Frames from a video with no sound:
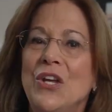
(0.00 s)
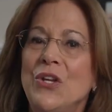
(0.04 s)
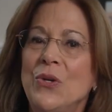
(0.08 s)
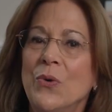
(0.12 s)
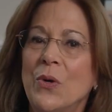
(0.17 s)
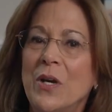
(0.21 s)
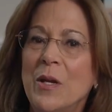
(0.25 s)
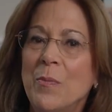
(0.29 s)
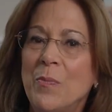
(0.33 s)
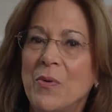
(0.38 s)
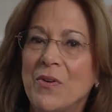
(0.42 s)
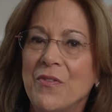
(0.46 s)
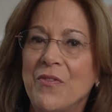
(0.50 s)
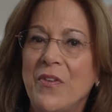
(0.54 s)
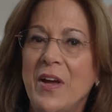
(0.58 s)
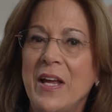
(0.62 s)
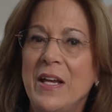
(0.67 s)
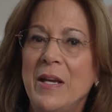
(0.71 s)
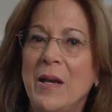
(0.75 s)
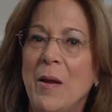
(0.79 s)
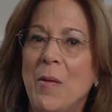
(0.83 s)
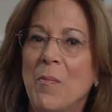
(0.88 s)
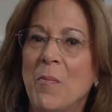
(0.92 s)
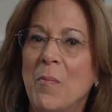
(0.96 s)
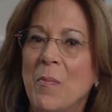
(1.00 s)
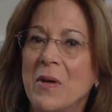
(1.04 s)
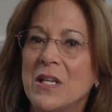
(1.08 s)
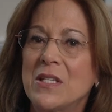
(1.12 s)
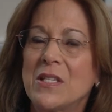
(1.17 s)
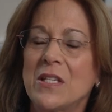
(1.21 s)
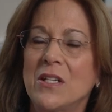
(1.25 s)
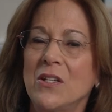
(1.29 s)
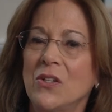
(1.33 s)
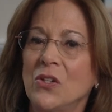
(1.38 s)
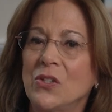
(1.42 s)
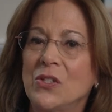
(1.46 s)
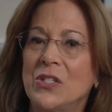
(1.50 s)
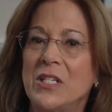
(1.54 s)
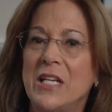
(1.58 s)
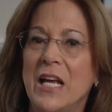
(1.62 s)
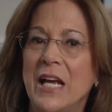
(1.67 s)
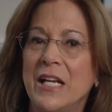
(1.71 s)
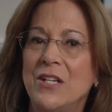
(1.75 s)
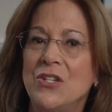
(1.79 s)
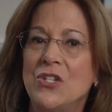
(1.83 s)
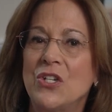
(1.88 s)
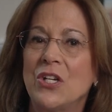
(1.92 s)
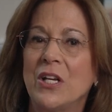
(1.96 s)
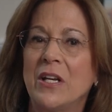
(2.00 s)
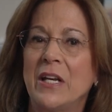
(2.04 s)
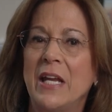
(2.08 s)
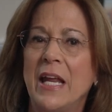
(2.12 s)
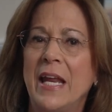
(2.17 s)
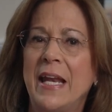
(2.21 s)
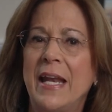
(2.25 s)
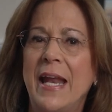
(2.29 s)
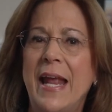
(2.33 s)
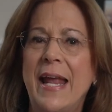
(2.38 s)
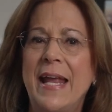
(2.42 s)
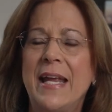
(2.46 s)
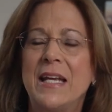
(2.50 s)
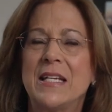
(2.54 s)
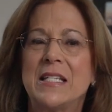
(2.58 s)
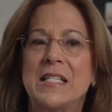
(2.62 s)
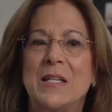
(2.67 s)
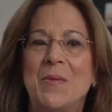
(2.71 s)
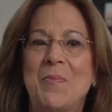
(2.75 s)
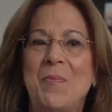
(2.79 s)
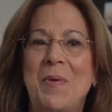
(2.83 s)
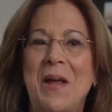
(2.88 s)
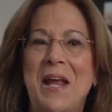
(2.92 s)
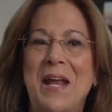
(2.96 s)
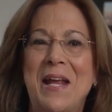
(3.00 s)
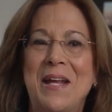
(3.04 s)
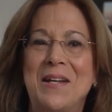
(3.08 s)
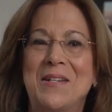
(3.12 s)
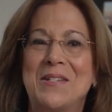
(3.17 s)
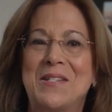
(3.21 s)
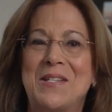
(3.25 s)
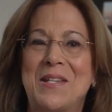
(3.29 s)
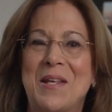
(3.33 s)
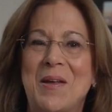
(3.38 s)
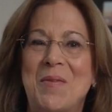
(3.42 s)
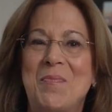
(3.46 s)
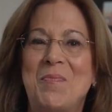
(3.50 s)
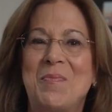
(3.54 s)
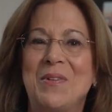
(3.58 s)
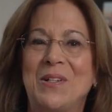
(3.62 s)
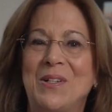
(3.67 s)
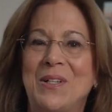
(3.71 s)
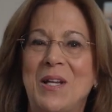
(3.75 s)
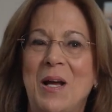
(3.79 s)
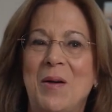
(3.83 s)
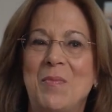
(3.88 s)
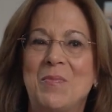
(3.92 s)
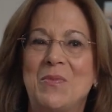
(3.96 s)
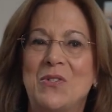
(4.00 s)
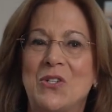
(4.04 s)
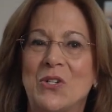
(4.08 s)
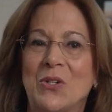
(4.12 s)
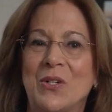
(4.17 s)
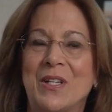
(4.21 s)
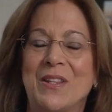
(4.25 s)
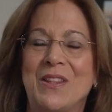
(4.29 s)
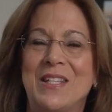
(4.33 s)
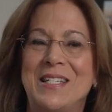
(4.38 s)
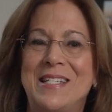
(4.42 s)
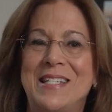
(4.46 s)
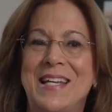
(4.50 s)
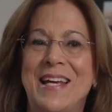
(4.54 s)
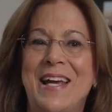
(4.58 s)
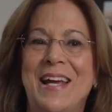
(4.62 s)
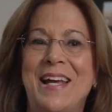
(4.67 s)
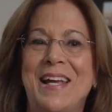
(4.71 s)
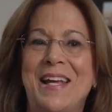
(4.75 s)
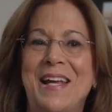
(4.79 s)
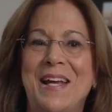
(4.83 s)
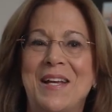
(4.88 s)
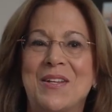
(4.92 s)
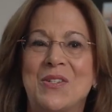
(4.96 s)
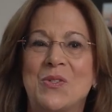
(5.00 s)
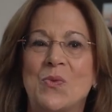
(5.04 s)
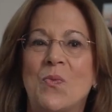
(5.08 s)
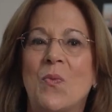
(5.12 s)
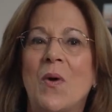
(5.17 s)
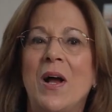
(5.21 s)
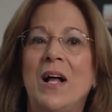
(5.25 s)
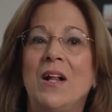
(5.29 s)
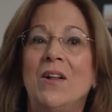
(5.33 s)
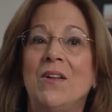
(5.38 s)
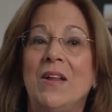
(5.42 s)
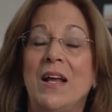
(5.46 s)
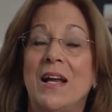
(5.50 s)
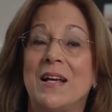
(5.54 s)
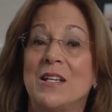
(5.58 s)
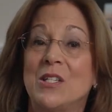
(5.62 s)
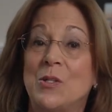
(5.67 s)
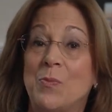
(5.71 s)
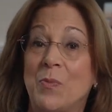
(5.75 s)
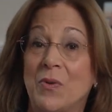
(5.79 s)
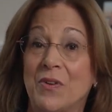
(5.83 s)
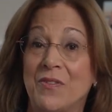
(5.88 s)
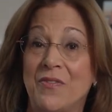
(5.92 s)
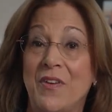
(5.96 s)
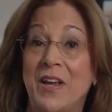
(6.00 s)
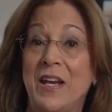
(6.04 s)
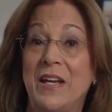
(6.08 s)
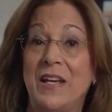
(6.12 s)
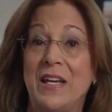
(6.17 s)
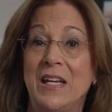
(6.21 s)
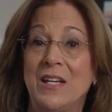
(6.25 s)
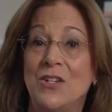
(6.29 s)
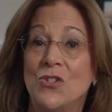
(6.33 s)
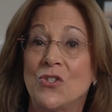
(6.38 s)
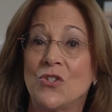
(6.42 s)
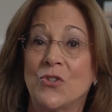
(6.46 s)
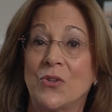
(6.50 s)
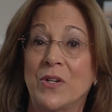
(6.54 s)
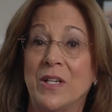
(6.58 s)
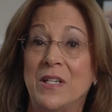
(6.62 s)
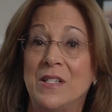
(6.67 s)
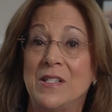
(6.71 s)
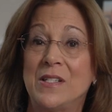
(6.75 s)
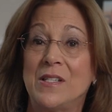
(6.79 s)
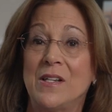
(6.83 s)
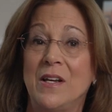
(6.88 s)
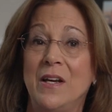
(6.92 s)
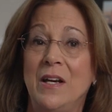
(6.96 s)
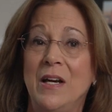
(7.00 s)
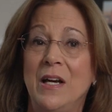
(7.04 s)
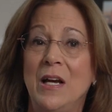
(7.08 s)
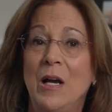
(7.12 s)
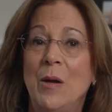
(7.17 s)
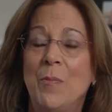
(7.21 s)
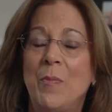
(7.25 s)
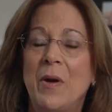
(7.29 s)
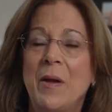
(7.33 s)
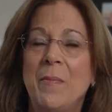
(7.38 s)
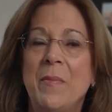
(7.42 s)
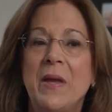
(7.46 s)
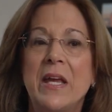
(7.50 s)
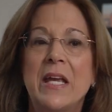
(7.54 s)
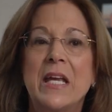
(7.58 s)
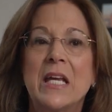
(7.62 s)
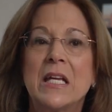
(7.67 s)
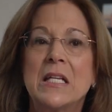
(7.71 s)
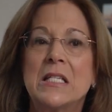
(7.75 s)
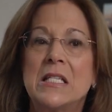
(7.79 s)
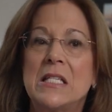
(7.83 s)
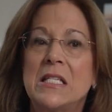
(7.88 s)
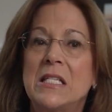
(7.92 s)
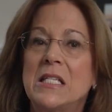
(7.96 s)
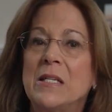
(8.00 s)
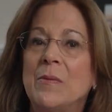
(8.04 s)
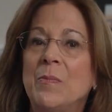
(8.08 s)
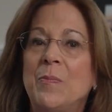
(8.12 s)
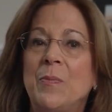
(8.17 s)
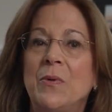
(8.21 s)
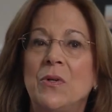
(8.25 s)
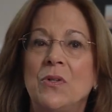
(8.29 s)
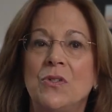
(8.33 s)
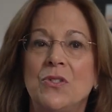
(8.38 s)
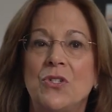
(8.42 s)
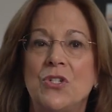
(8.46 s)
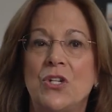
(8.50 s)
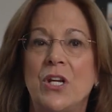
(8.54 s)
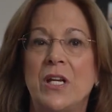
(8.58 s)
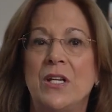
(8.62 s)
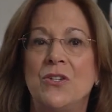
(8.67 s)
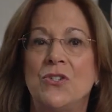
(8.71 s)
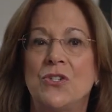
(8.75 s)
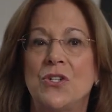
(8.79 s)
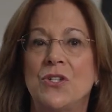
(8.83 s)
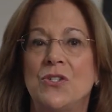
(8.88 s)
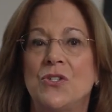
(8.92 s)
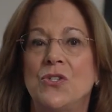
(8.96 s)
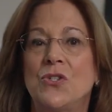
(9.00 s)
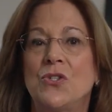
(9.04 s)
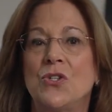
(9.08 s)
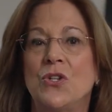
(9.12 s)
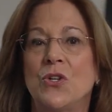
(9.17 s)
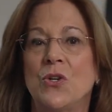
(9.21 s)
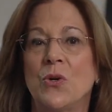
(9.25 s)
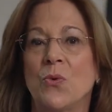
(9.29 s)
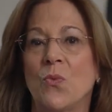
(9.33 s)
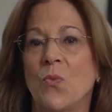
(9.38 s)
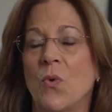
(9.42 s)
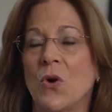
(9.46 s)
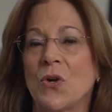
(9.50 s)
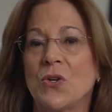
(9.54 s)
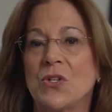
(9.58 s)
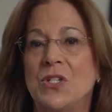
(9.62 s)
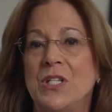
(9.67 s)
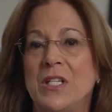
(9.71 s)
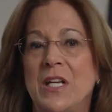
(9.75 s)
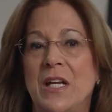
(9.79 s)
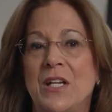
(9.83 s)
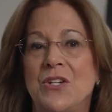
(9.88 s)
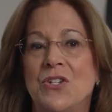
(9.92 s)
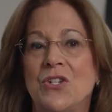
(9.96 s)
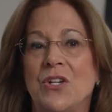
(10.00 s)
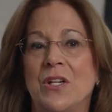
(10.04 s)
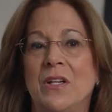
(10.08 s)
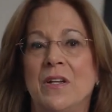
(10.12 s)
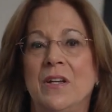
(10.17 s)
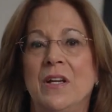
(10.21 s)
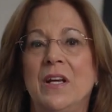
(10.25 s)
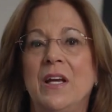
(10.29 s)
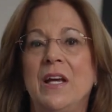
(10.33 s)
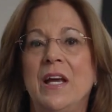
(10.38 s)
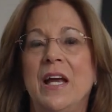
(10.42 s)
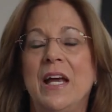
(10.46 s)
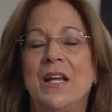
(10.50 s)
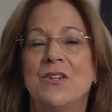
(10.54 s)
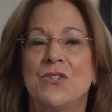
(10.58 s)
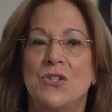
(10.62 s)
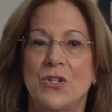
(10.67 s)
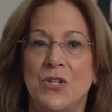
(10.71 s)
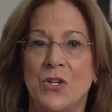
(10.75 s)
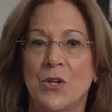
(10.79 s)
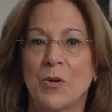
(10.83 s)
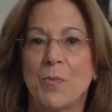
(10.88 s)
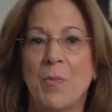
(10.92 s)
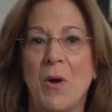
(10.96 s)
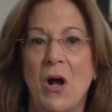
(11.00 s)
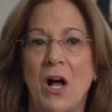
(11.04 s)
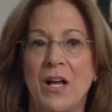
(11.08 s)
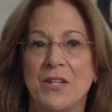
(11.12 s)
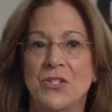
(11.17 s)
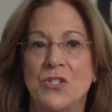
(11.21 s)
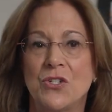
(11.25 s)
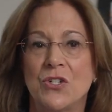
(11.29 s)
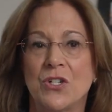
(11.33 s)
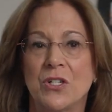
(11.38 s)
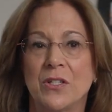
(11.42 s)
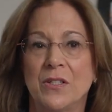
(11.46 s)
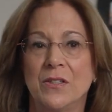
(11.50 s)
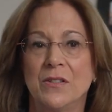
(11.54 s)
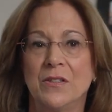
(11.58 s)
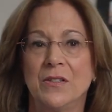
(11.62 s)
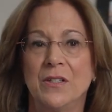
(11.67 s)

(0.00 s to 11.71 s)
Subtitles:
You can prevent muscular tension and aches and pains that build up during the day, as well as prevent injuries by making simple changes to your workstation and to your posture.